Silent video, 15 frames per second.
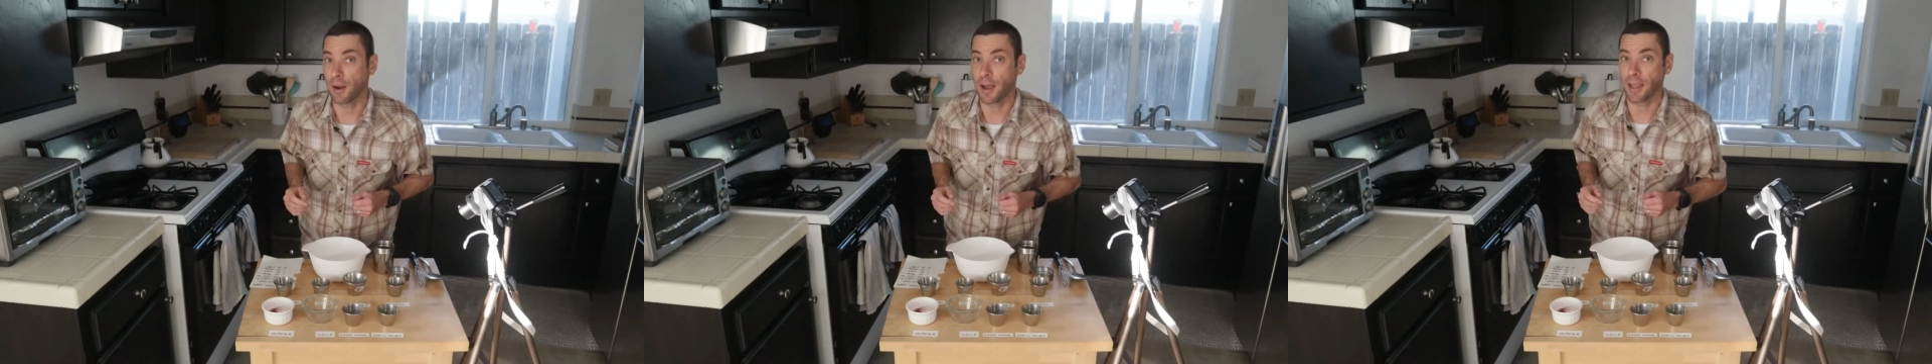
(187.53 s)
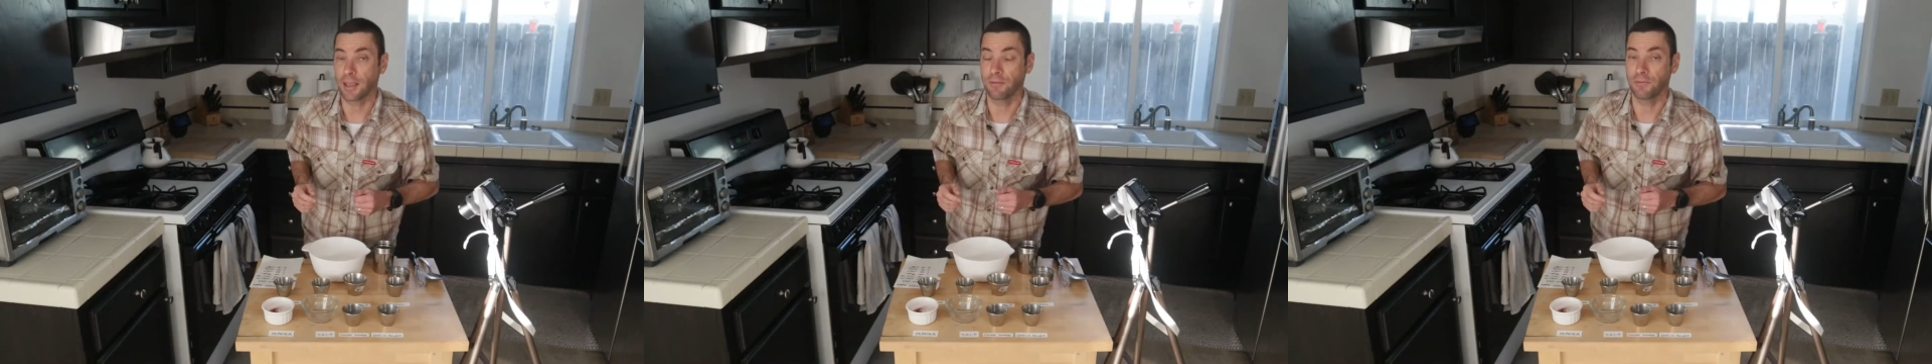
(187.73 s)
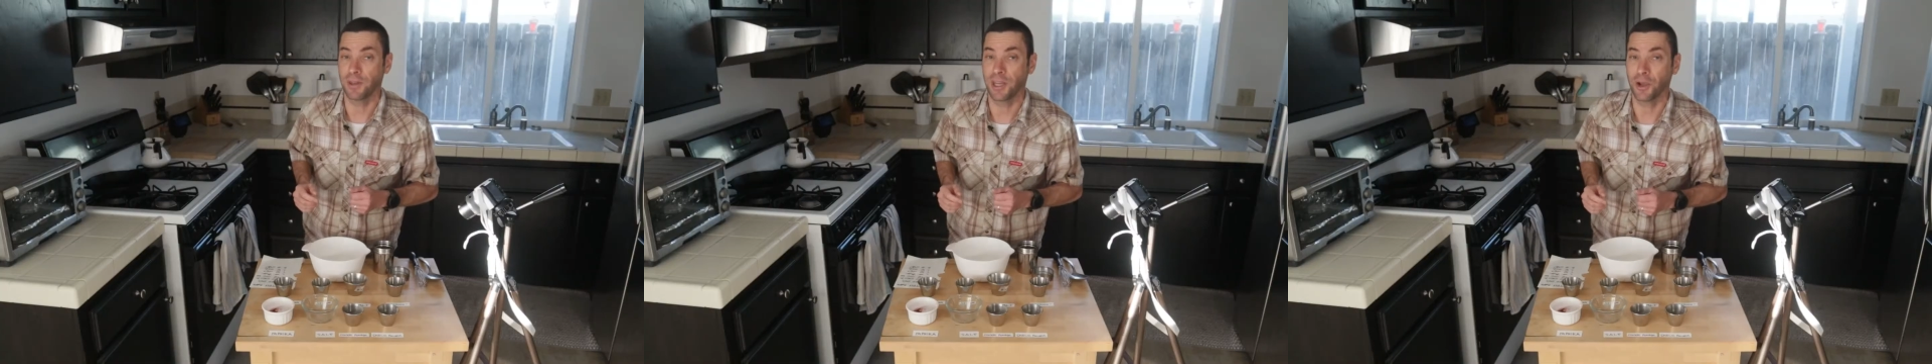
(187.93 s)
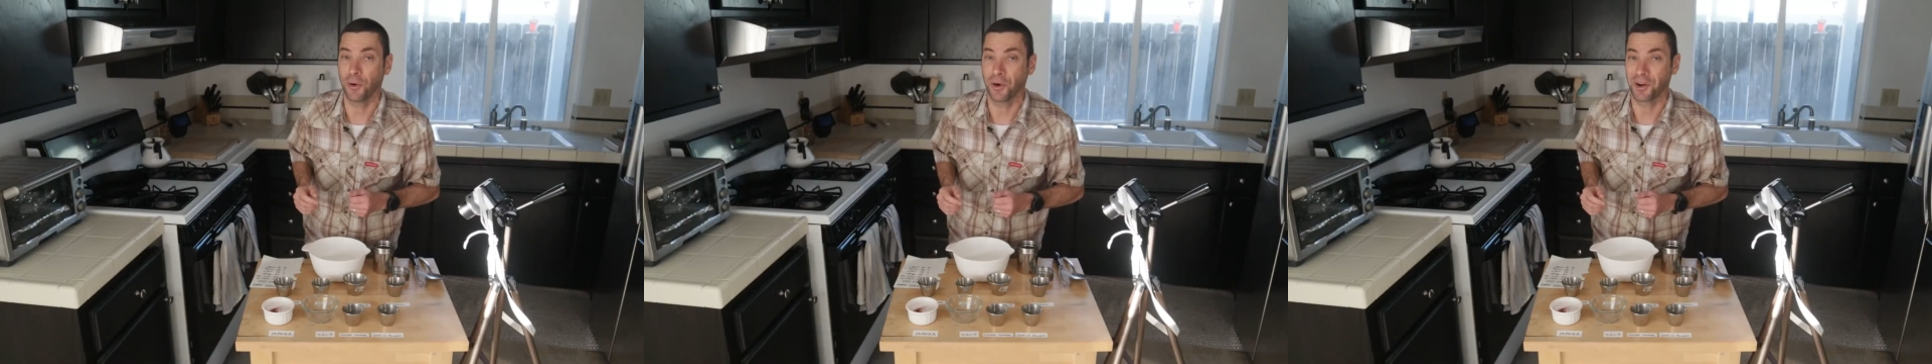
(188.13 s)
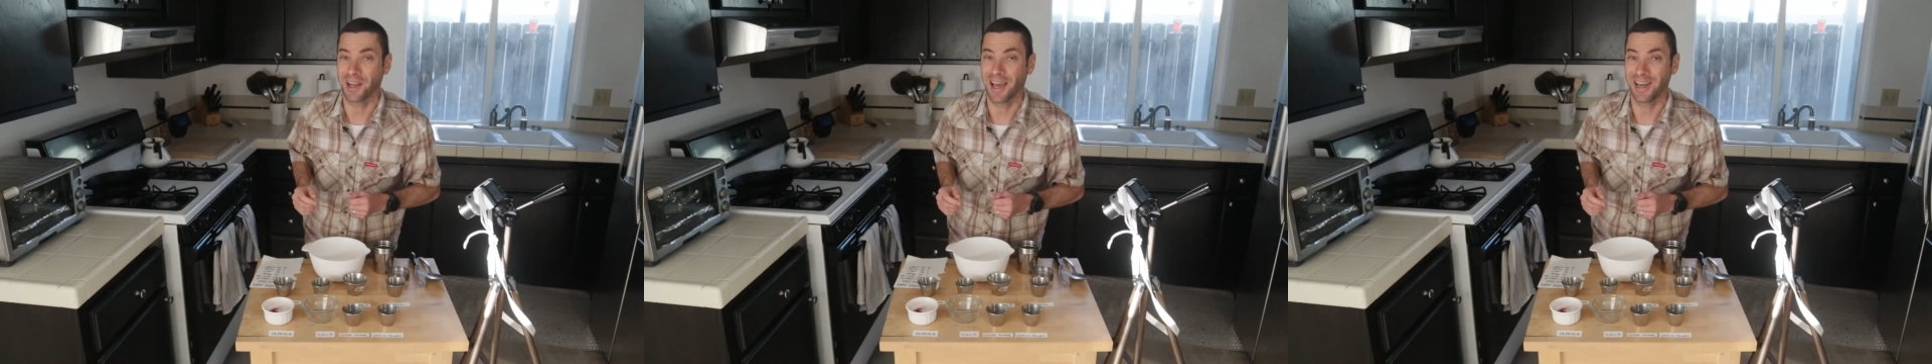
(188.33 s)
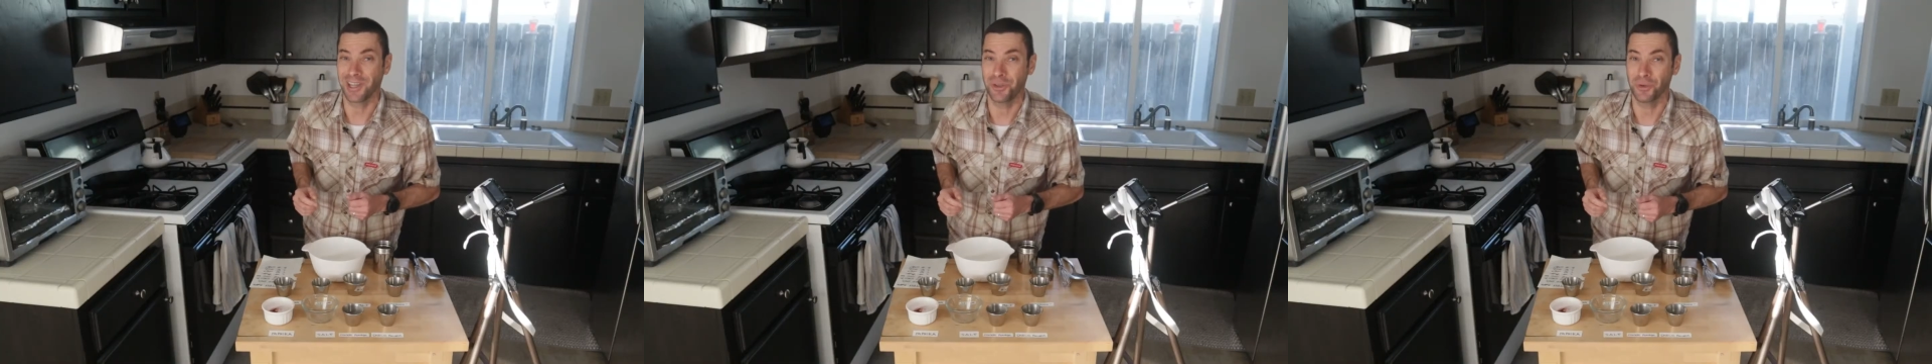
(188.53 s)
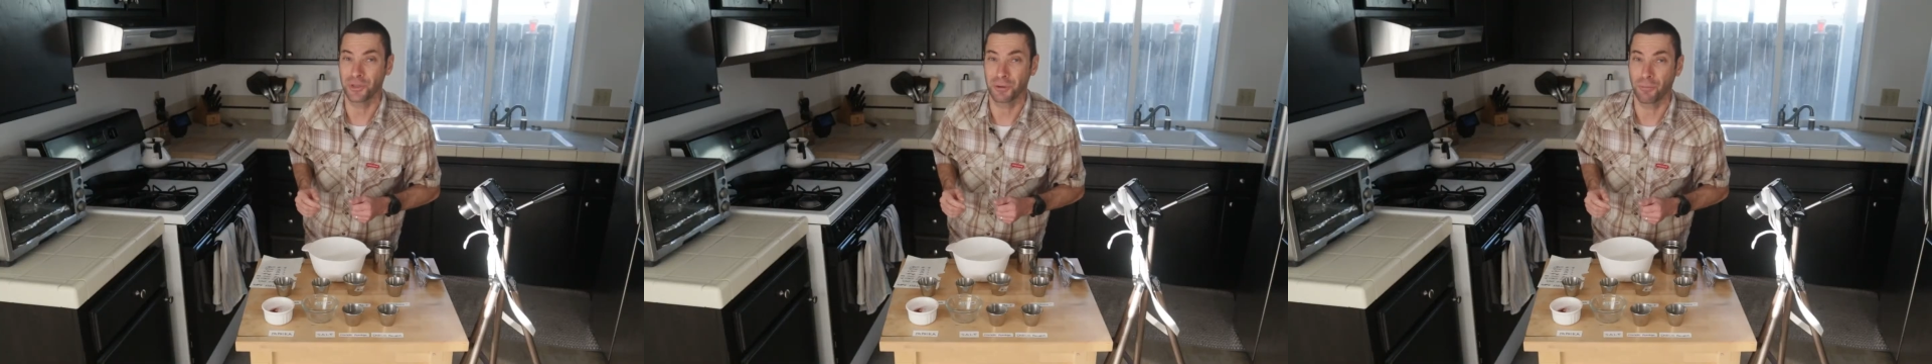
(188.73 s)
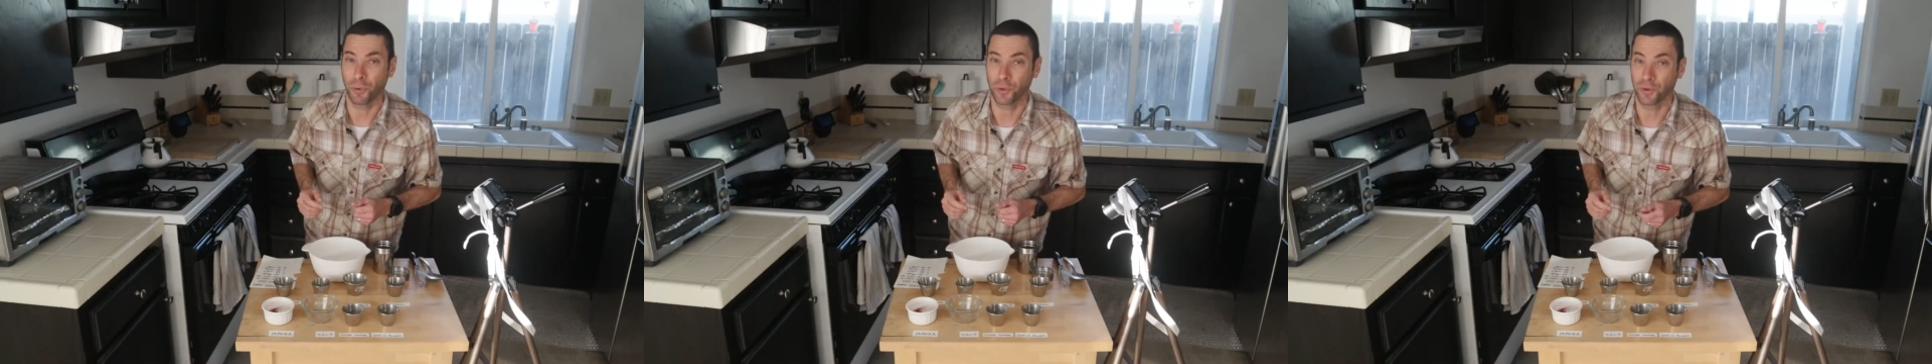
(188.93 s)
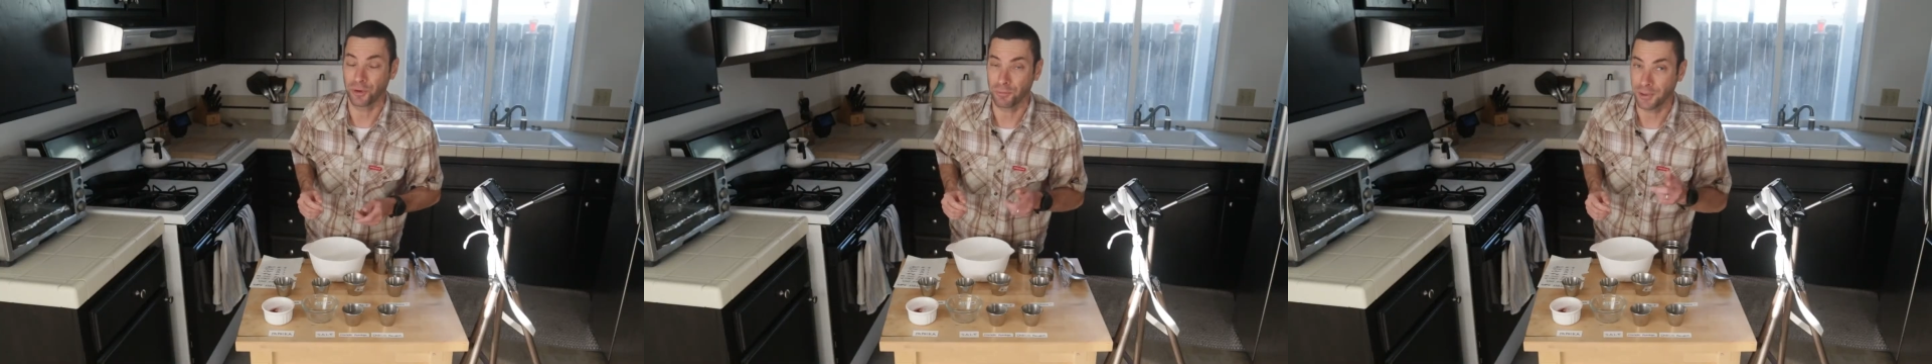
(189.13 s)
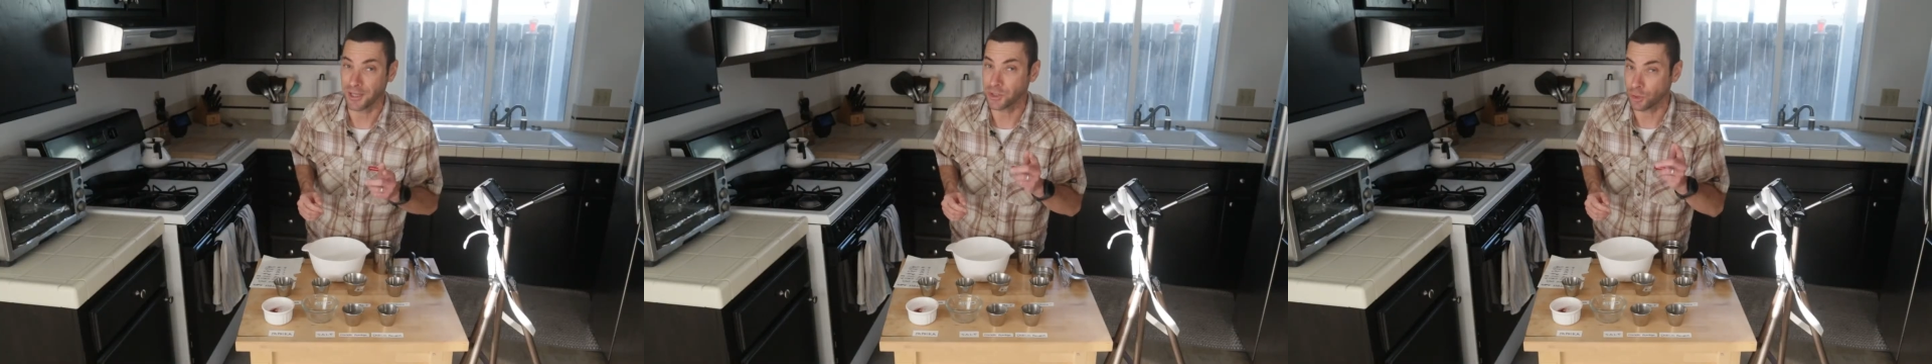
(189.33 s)
my video on how to use a mortar
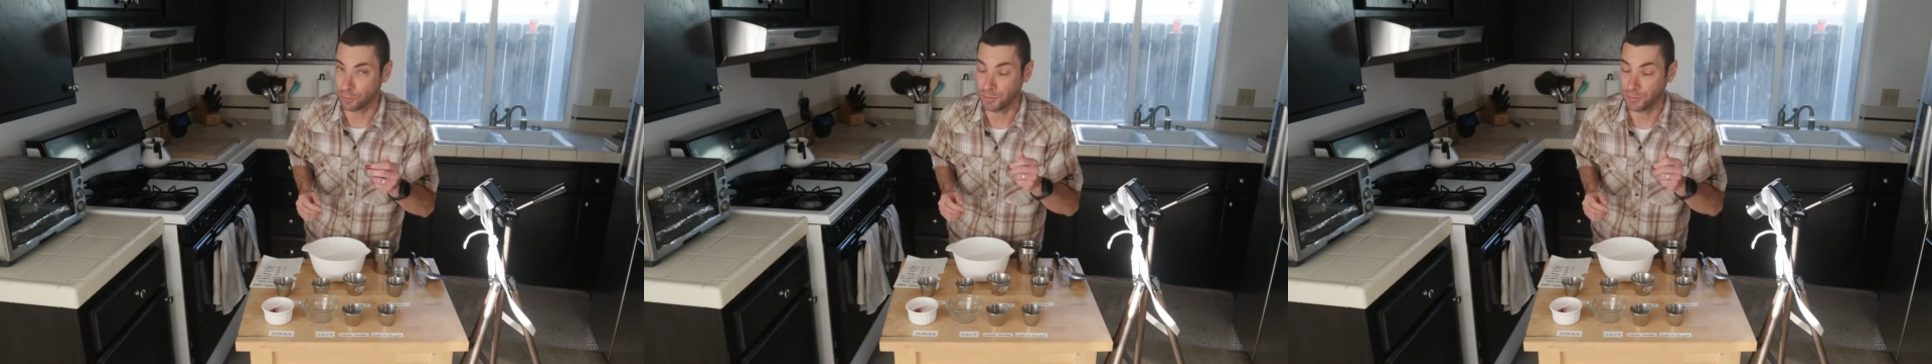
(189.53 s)
and pestle,